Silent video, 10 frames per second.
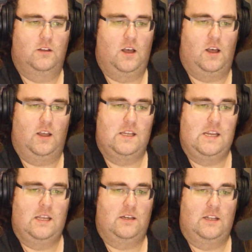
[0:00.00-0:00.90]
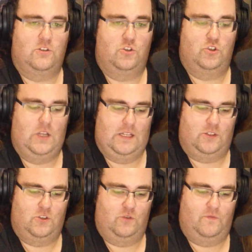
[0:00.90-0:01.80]

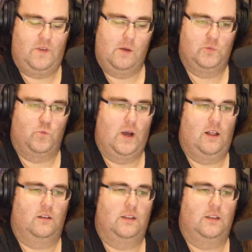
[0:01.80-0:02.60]
It's filmed well.